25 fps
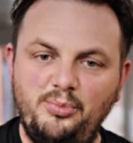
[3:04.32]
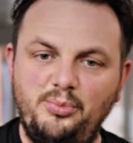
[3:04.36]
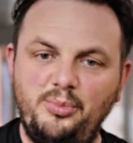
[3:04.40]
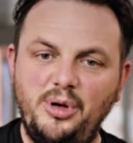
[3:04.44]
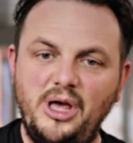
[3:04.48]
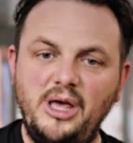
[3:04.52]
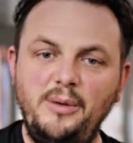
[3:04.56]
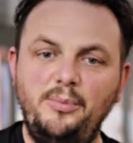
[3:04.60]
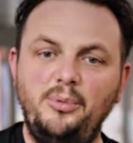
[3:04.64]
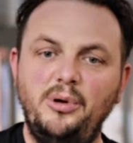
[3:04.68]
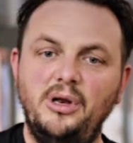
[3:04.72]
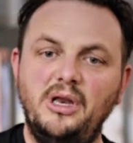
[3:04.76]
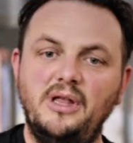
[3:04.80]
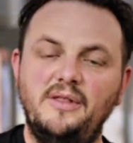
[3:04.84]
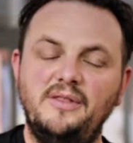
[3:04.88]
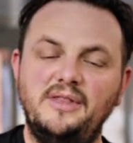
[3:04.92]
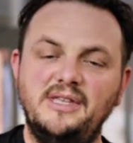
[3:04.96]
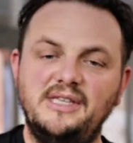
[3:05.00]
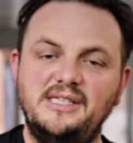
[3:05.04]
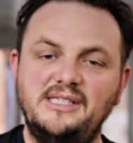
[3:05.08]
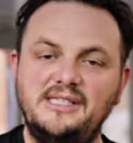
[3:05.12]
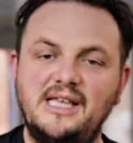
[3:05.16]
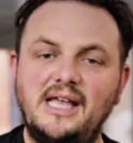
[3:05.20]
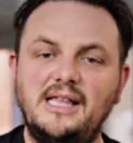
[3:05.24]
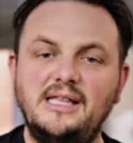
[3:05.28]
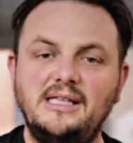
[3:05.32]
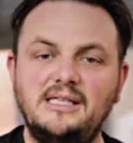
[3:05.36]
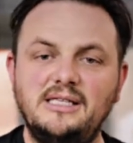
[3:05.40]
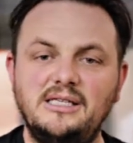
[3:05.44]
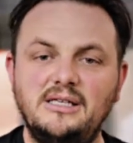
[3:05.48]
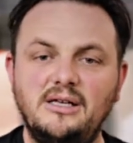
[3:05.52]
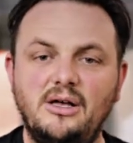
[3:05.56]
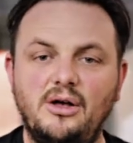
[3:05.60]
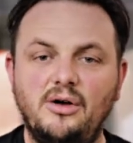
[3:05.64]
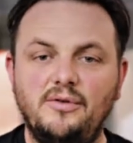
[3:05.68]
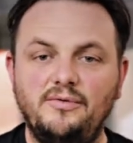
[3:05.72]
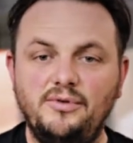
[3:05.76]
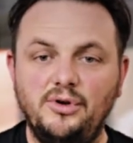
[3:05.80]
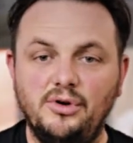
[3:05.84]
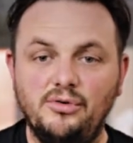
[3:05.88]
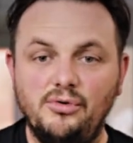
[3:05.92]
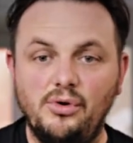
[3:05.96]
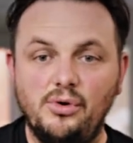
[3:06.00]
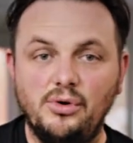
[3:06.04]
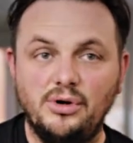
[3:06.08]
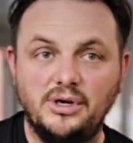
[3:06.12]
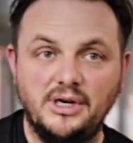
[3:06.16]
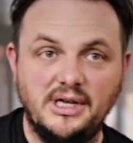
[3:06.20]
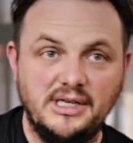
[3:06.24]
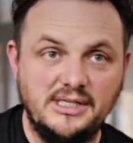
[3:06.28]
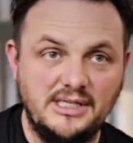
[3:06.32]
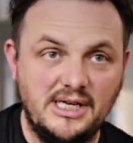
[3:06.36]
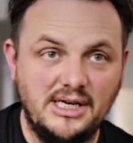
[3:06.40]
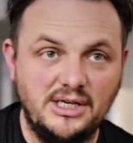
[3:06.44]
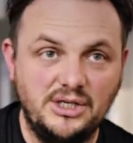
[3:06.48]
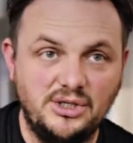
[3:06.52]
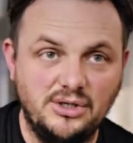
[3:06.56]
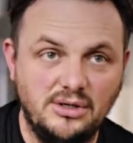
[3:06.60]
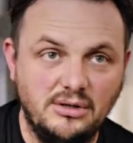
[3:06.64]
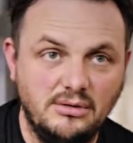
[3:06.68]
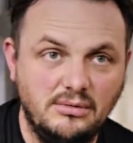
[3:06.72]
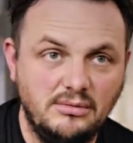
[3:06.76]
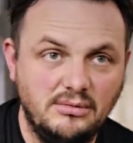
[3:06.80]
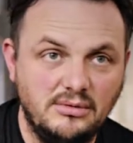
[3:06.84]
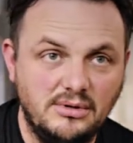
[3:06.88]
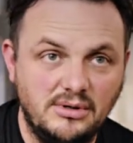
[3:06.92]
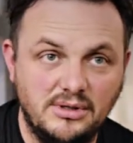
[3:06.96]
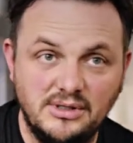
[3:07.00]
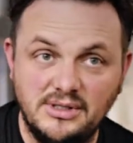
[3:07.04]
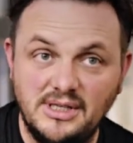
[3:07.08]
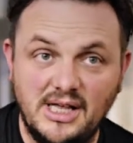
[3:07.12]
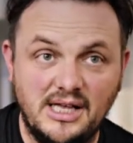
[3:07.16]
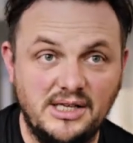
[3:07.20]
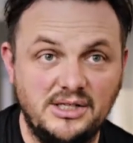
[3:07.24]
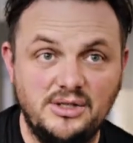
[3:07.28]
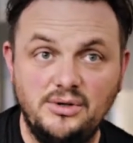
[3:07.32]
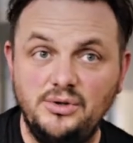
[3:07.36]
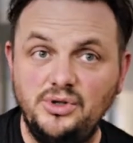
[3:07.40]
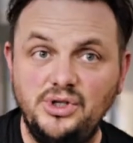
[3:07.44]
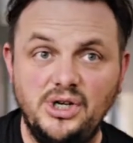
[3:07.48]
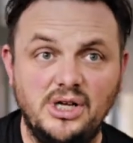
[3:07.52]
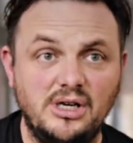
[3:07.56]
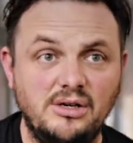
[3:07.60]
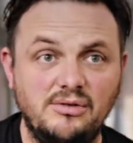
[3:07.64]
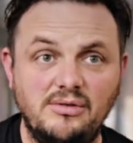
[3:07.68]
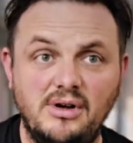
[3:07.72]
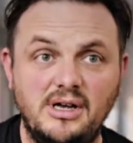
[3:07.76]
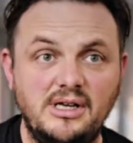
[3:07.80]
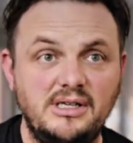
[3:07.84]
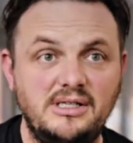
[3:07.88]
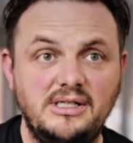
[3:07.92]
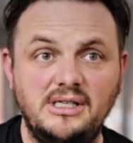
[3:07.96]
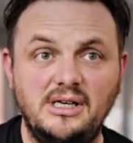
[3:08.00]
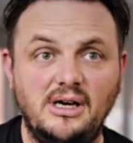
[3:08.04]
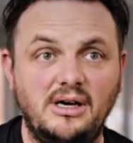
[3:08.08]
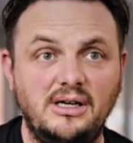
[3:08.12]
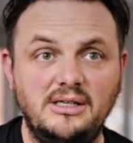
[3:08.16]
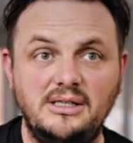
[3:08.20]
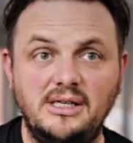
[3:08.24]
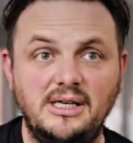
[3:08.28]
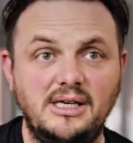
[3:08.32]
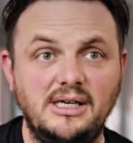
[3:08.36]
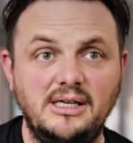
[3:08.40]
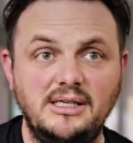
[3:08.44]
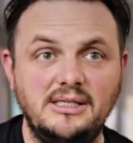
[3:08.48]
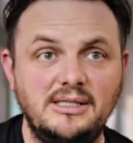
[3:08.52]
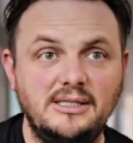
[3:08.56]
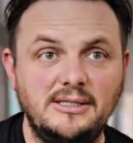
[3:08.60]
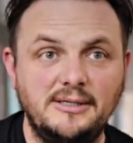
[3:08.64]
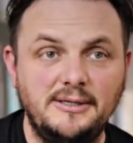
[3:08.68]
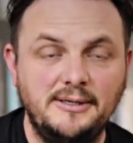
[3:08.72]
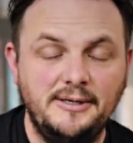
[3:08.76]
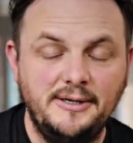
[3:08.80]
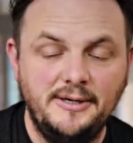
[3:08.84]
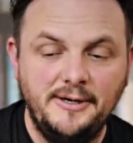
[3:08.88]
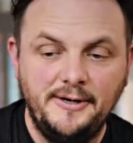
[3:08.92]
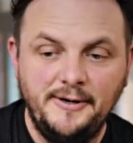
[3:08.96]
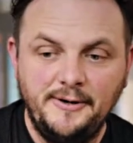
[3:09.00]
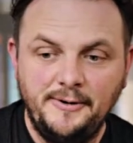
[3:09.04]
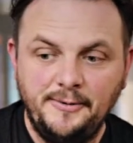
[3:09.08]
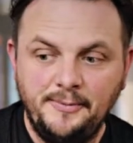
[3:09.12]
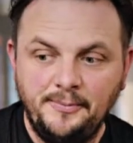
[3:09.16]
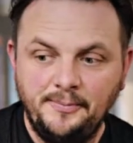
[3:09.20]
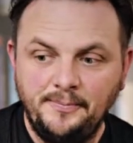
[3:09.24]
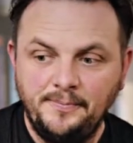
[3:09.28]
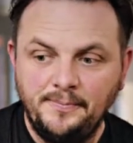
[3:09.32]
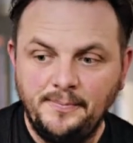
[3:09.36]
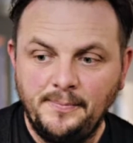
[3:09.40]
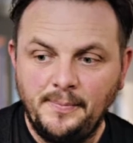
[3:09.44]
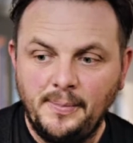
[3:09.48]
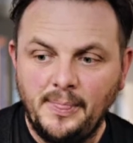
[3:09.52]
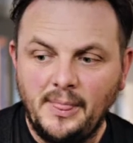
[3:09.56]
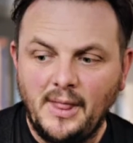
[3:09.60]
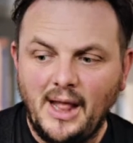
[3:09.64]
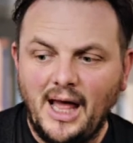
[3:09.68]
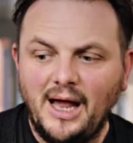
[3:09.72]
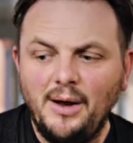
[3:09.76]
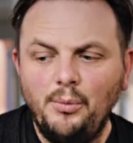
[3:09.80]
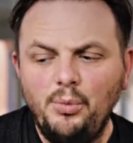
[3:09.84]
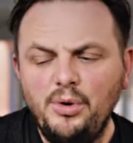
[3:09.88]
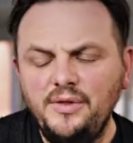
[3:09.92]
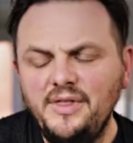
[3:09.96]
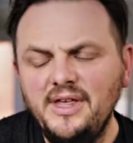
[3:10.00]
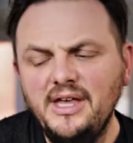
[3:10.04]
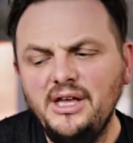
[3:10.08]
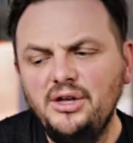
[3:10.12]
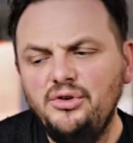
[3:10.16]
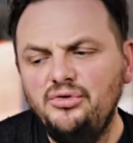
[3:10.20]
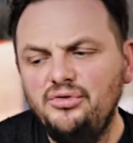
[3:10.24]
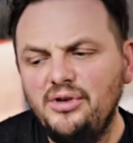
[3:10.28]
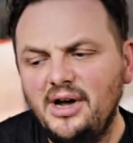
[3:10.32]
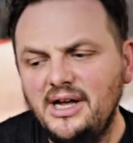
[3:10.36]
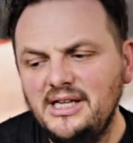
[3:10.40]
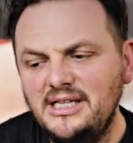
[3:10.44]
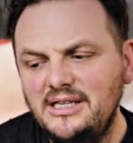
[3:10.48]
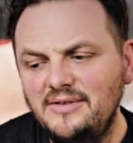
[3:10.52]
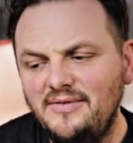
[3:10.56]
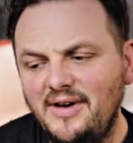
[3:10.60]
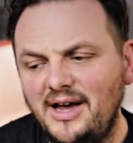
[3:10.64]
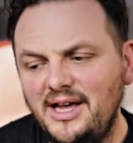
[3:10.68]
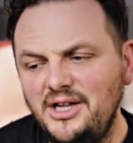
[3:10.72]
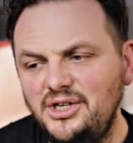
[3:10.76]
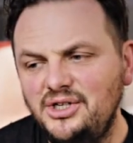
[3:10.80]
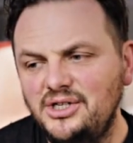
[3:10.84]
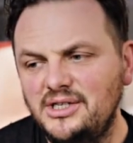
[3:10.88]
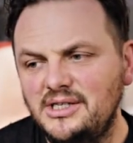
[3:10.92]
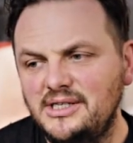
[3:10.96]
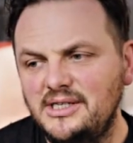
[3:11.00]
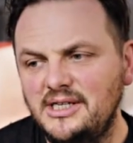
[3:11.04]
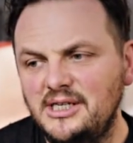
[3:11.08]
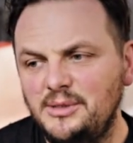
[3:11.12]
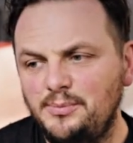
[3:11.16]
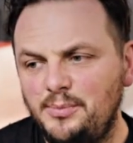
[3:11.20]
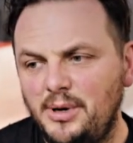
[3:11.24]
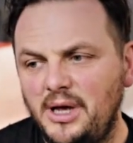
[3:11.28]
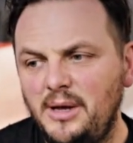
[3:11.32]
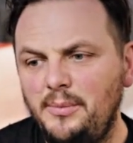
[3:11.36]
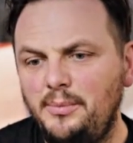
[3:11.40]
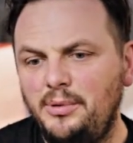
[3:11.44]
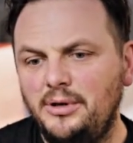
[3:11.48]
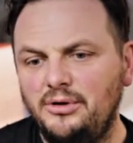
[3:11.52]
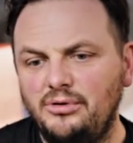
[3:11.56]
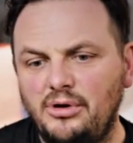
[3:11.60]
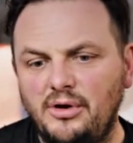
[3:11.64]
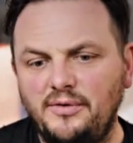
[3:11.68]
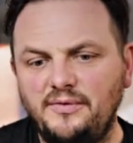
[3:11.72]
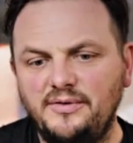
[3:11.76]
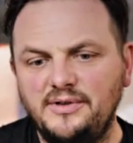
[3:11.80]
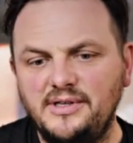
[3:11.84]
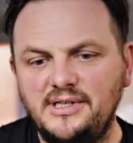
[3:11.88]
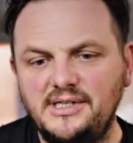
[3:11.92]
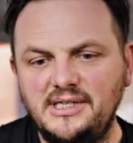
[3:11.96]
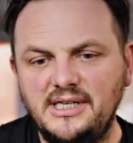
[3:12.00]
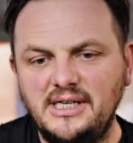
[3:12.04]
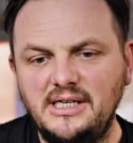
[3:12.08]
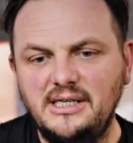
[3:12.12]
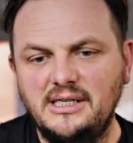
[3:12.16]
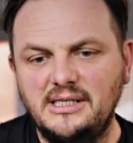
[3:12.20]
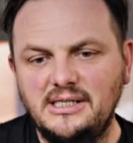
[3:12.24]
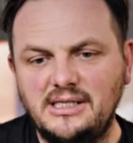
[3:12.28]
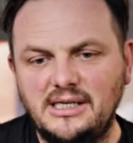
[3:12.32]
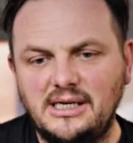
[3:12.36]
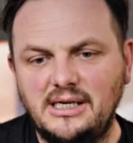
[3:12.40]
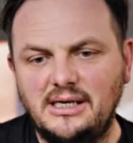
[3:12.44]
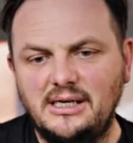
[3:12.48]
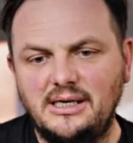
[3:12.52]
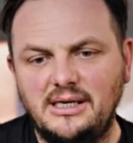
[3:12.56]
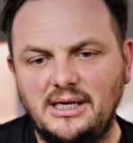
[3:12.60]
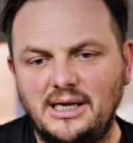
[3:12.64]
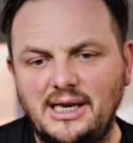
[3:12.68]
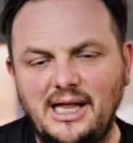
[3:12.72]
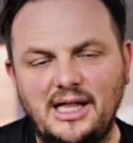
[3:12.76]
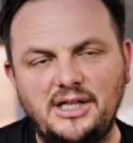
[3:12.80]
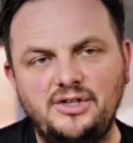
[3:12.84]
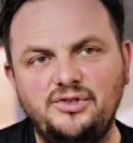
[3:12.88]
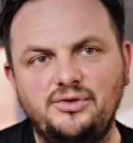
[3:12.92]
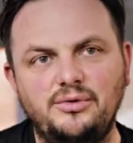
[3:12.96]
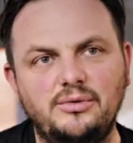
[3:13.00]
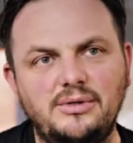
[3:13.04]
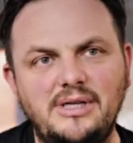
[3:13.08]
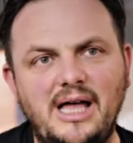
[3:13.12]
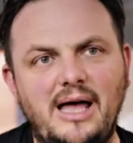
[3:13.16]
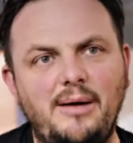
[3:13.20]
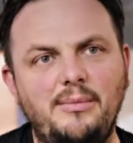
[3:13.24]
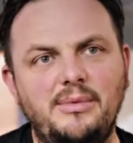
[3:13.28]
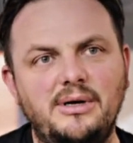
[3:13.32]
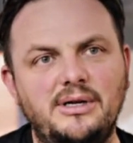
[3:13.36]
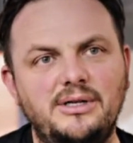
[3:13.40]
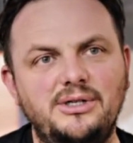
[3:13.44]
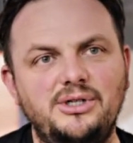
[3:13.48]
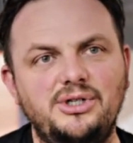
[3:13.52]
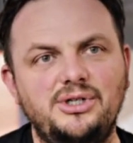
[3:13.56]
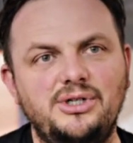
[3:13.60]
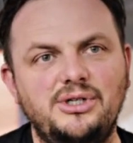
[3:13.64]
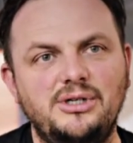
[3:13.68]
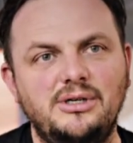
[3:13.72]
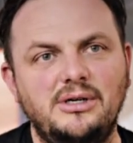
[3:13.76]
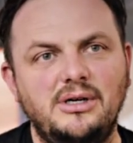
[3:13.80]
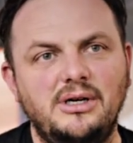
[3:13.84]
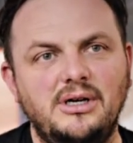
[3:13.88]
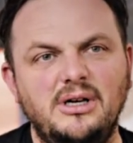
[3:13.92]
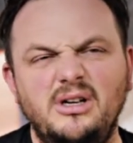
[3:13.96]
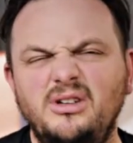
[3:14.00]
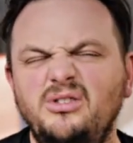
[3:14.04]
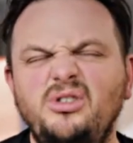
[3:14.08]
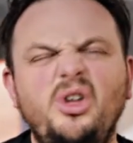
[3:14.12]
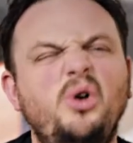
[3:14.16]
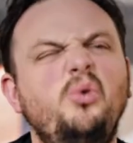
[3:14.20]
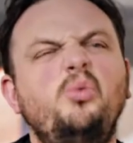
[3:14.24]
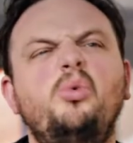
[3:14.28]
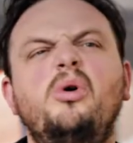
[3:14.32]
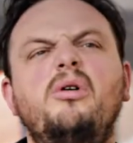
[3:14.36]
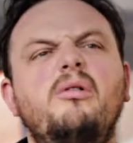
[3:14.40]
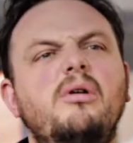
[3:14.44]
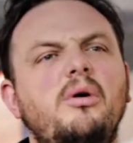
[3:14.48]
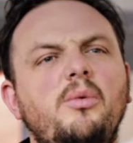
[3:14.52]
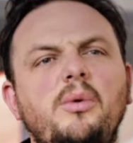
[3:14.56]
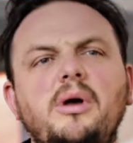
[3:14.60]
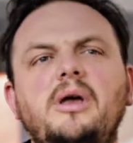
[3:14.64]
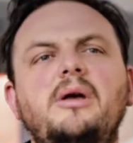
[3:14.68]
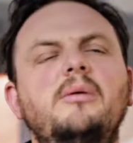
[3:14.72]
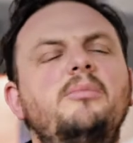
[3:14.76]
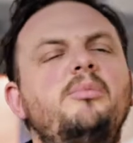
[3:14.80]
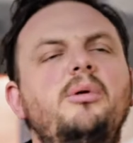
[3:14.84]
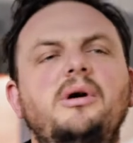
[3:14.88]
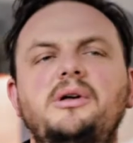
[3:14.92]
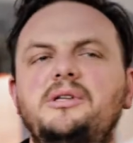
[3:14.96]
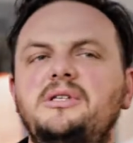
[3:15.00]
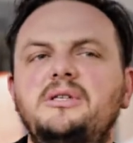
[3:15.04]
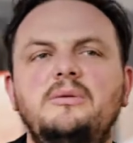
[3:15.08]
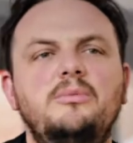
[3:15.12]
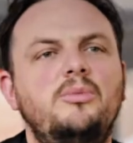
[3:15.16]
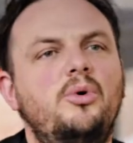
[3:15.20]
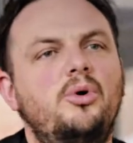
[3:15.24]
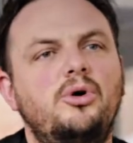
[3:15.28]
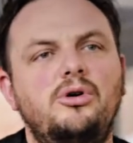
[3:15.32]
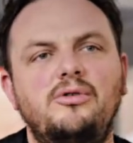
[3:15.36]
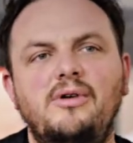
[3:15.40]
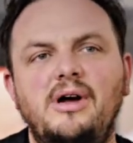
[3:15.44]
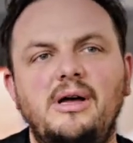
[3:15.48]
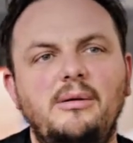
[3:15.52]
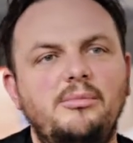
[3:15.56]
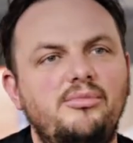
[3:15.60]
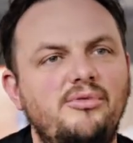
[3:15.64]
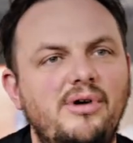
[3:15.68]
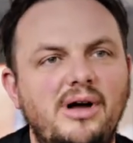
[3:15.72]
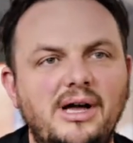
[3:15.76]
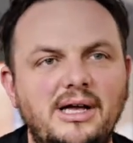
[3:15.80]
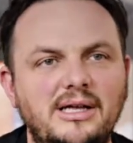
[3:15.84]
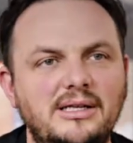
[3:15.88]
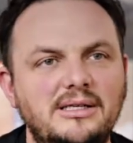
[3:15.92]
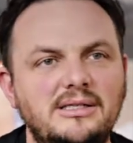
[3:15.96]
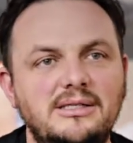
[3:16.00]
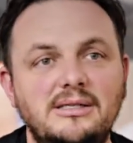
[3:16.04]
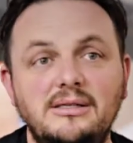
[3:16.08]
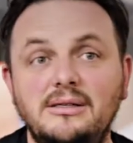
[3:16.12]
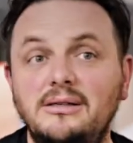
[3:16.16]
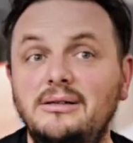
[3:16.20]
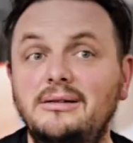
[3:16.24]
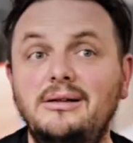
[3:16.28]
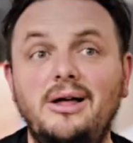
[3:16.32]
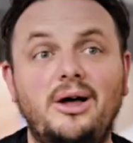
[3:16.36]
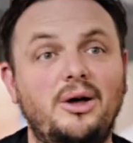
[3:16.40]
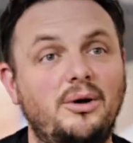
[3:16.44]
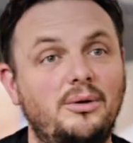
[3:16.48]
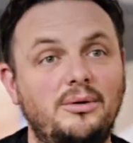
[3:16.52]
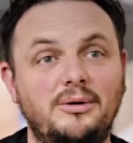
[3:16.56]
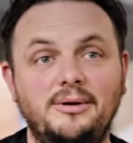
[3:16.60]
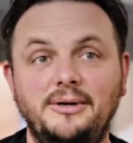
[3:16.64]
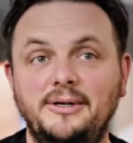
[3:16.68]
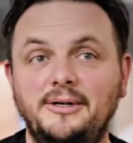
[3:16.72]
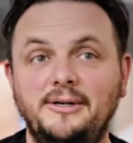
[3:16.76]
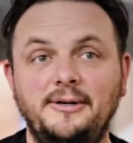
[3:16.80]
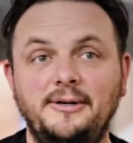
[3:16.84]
people at the center of your organization, because that's who generates the ideas. And within creative agencies, people are often seen as collateral damage. Don't worry, we can buy some more great brains. No.